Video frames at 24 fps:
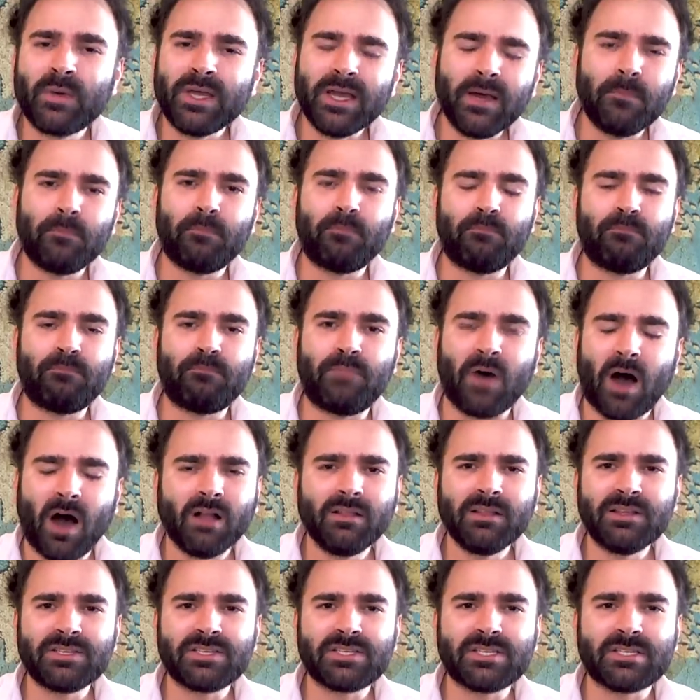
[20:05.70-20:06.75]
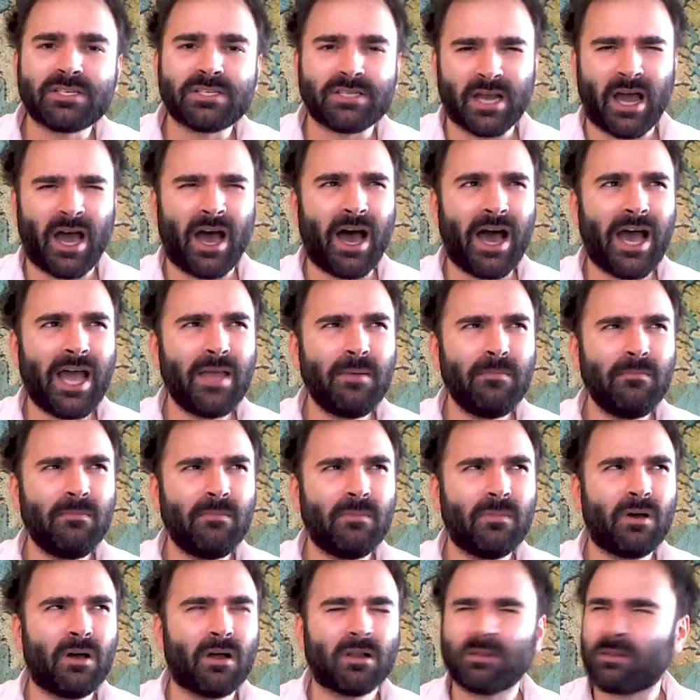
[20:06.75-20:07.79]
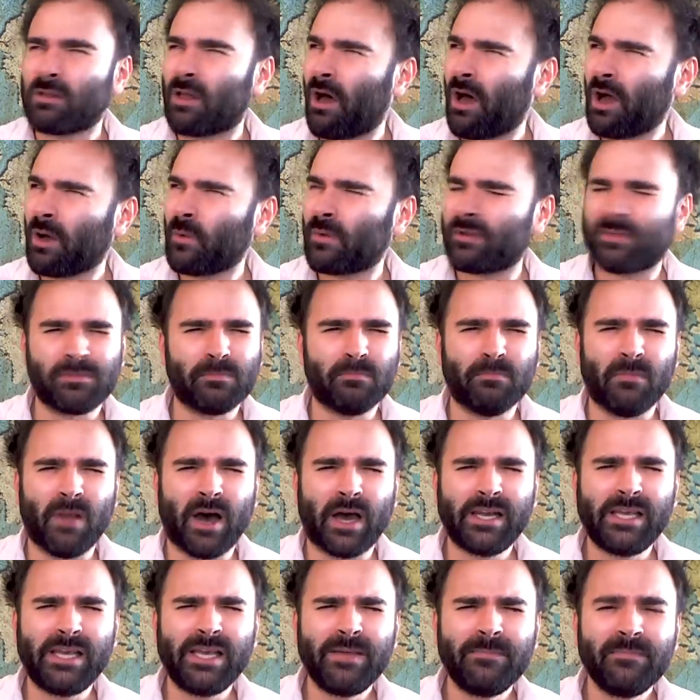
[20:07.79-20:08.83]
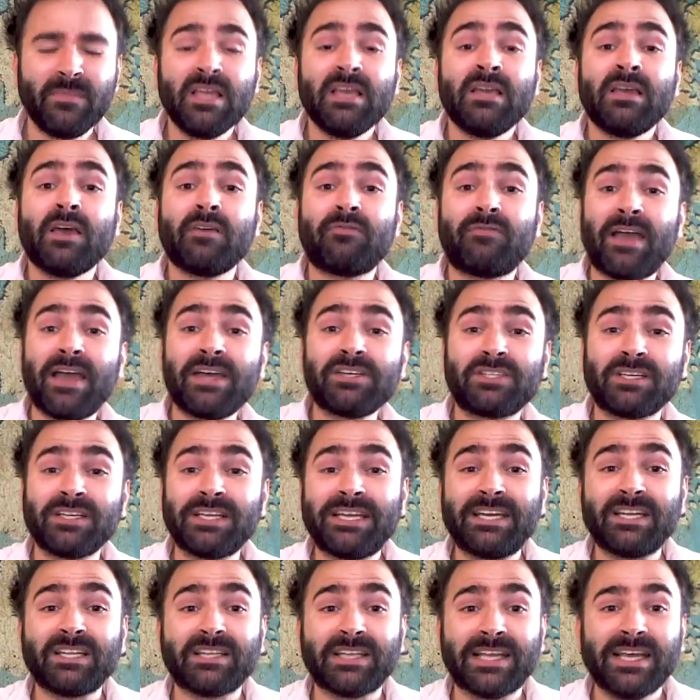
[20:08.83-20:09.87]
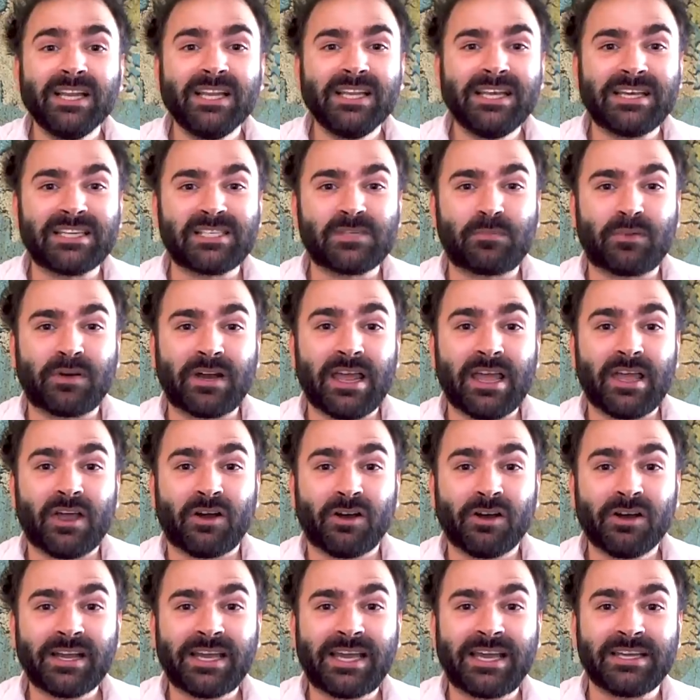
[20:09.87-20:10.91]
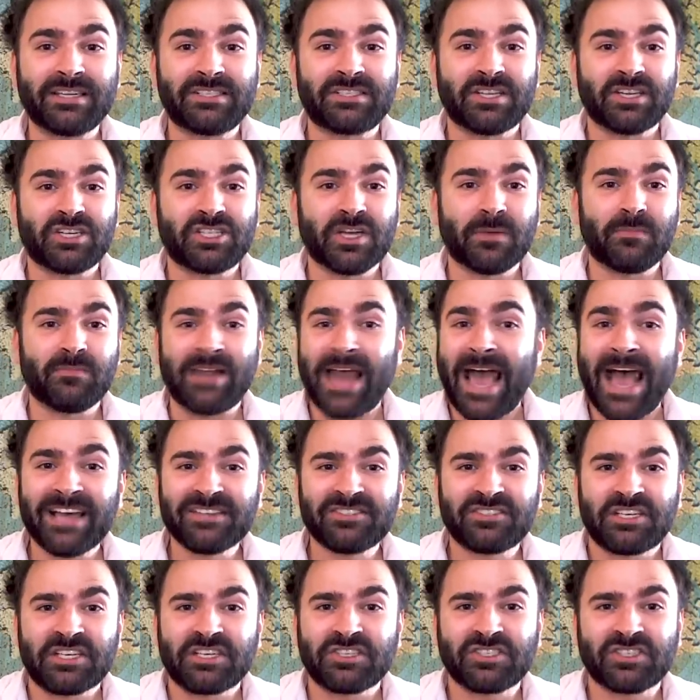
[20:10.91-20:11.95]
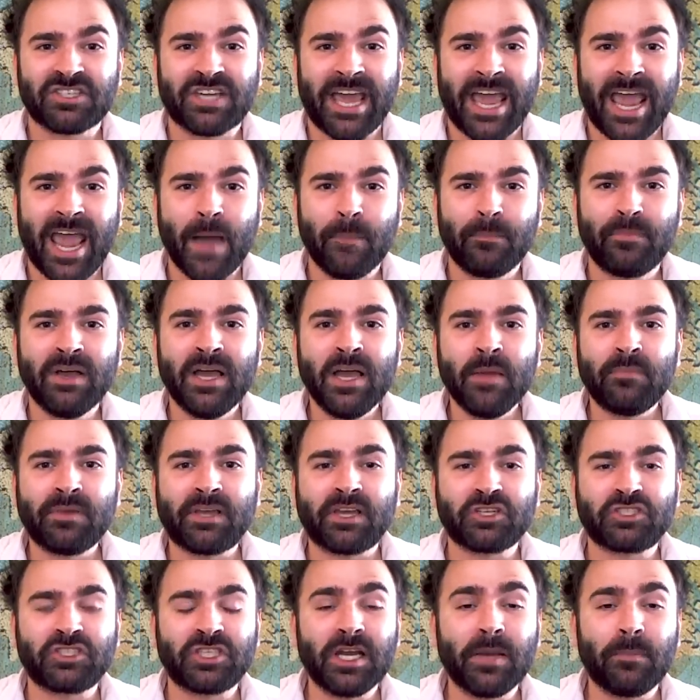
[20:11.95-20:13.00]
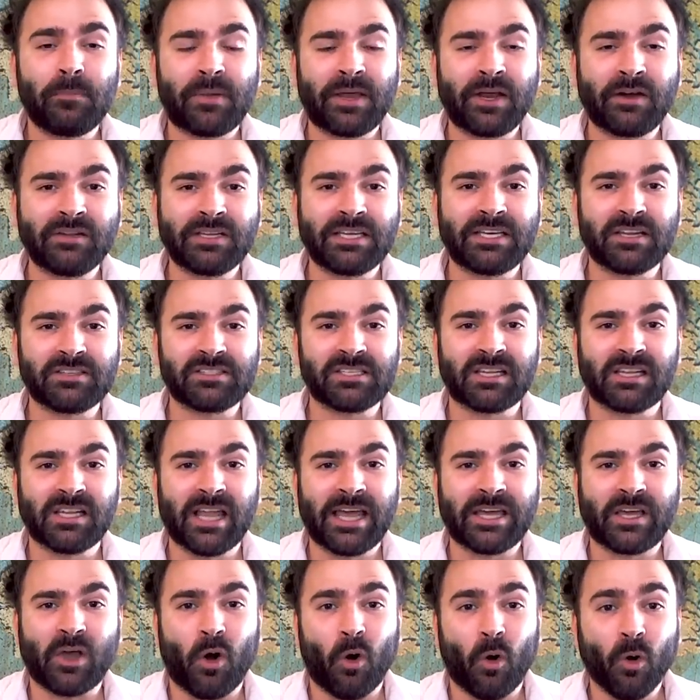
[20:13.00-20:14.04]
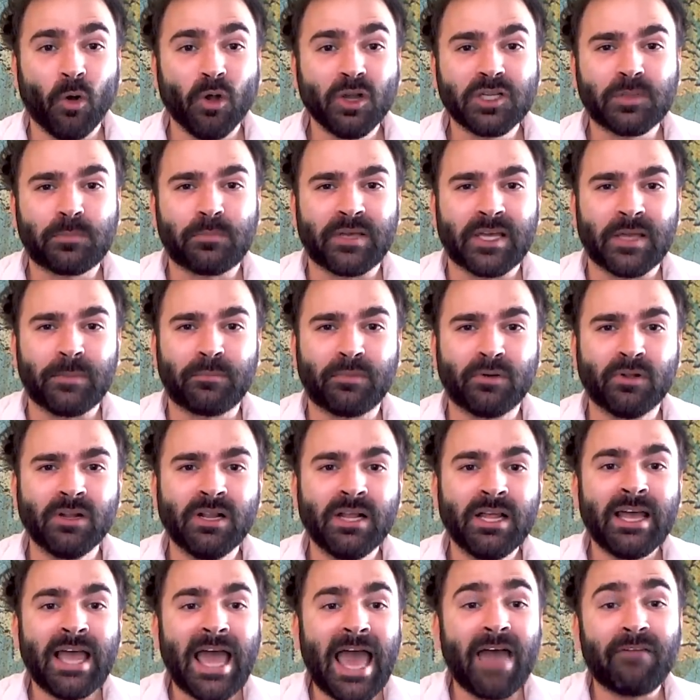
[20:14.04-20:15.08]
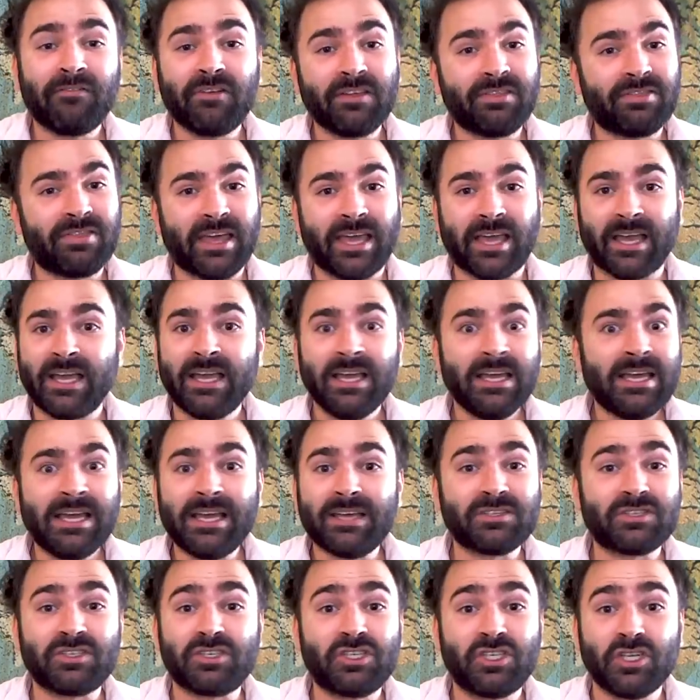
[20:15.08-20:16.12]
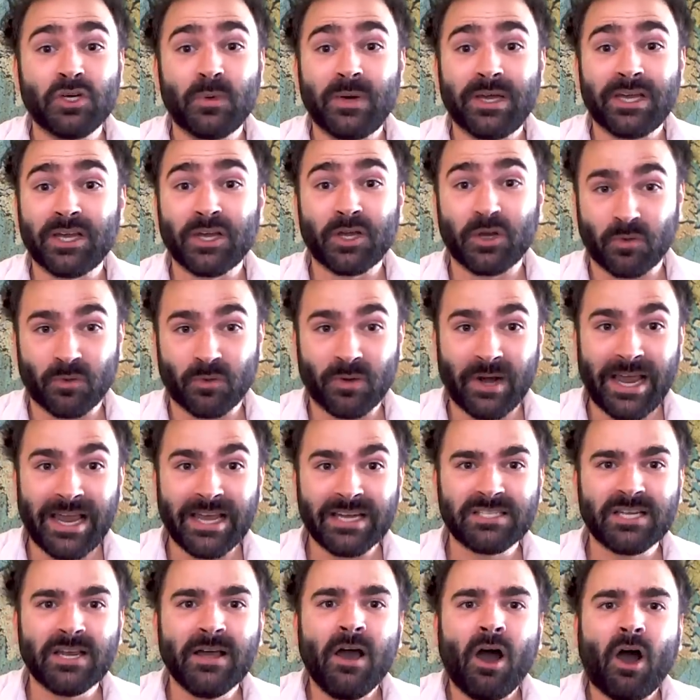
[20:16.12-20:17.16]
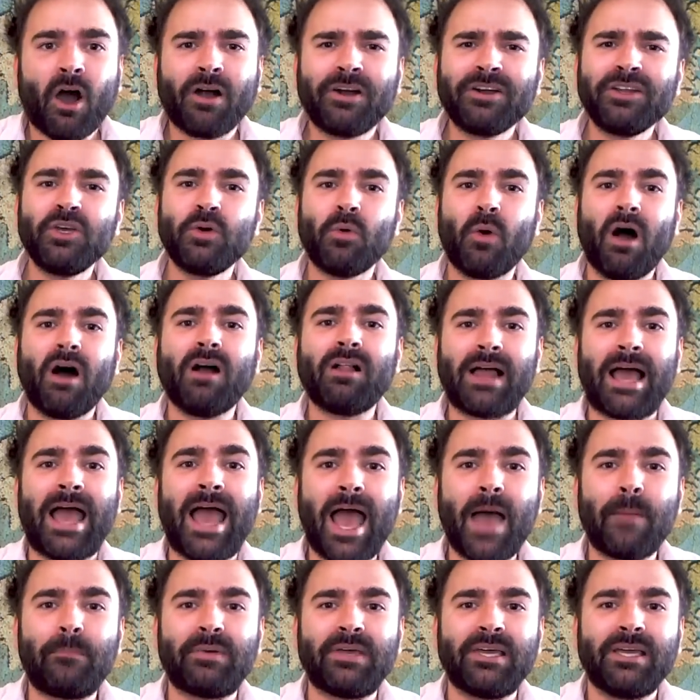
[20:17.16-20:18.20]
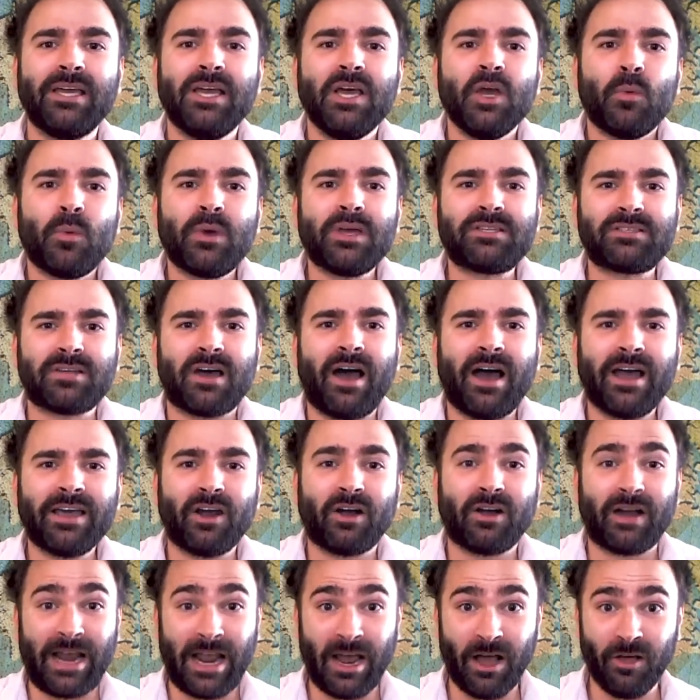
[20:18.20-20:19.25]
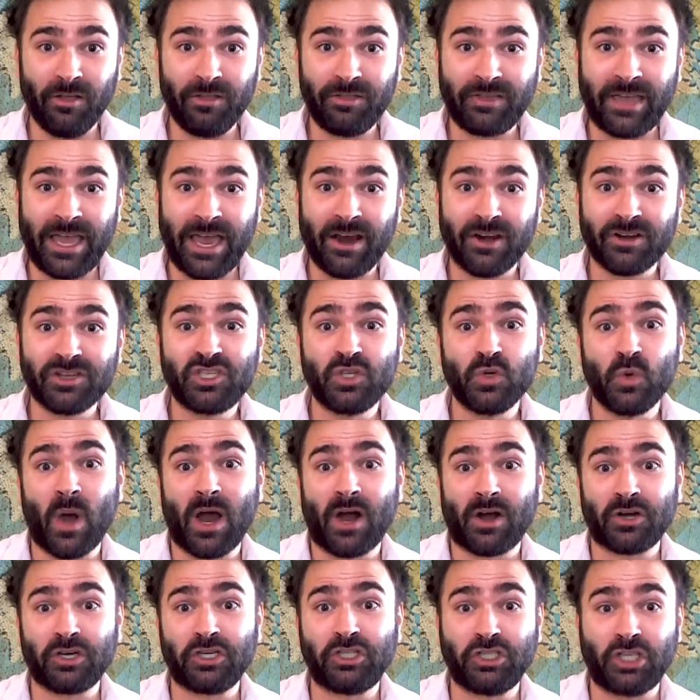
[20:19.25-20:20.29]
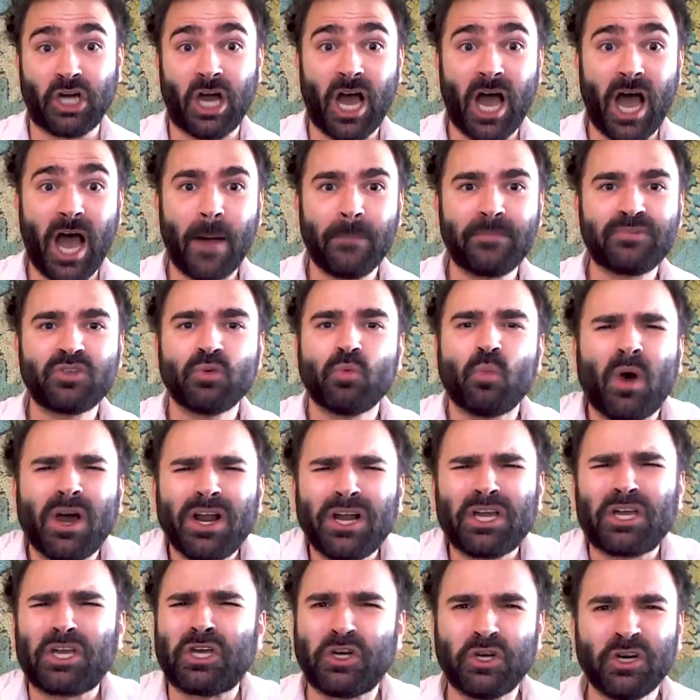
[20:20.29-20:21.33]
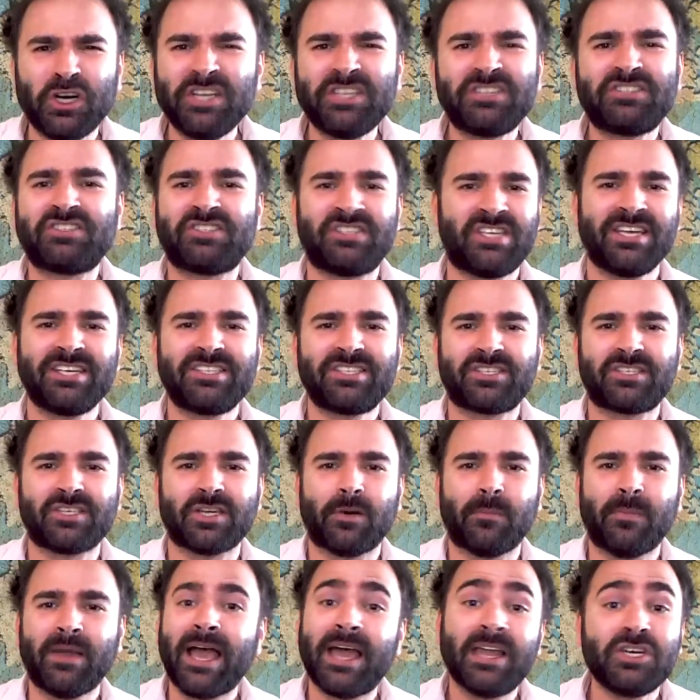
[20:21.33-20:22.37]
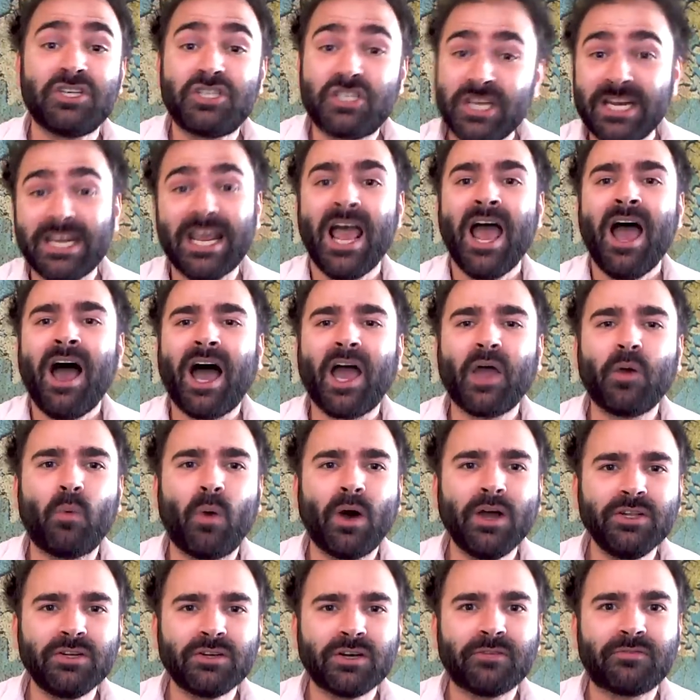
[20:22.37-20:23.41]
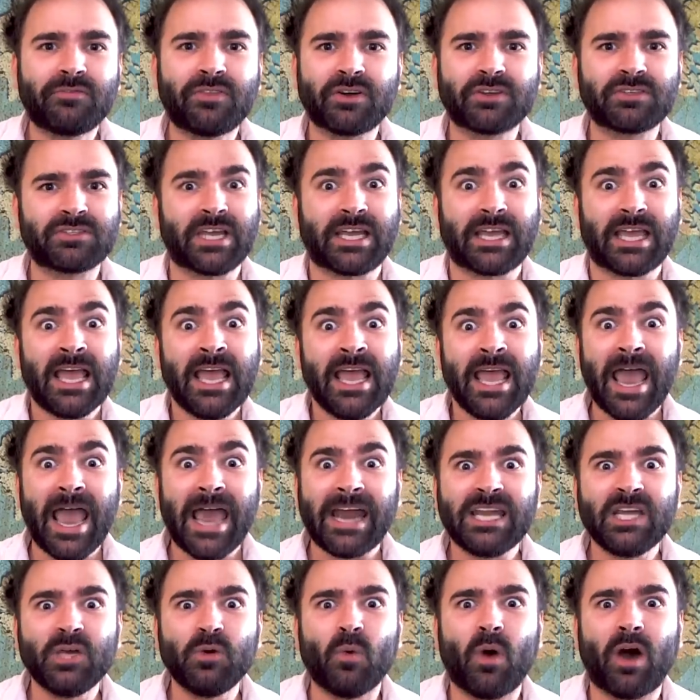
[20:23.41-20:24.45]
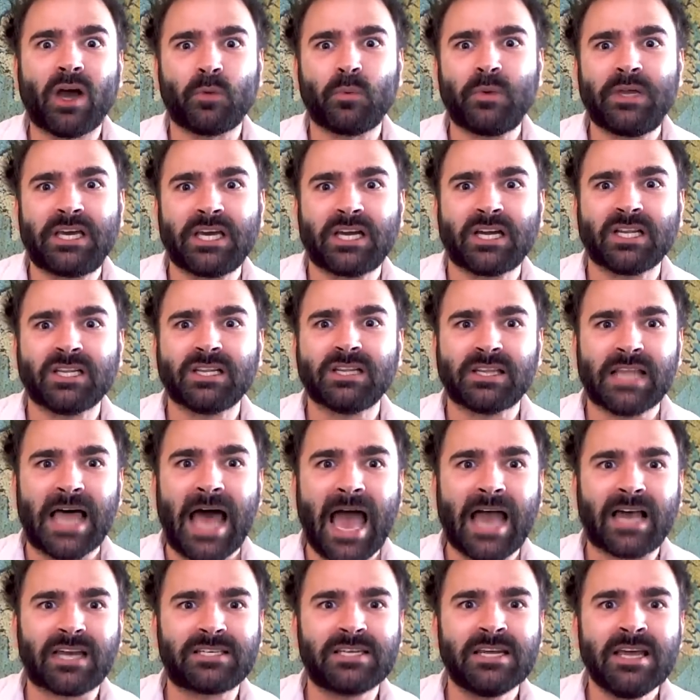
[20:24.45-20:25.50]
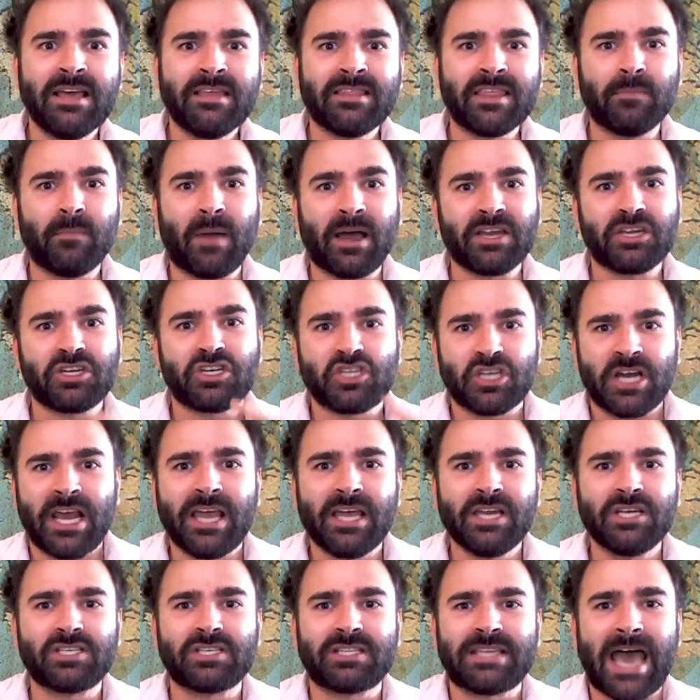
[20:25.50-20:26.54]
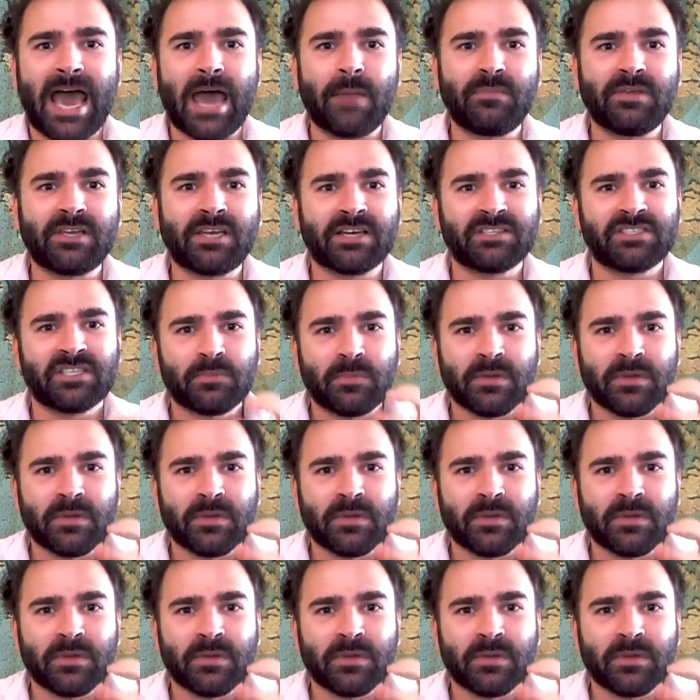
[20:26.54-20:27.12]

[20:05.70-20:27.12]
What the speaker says: we abolish time along with money? Evangeline Lilly is bringing her kids to gymnastics camp because she apparently doesn't like old people. Everything is doing great. Aren't you all happy we tied our healthcare to our jobs? What a good system. And gee, I wonder if there's like anyone we could elect that might change that because he's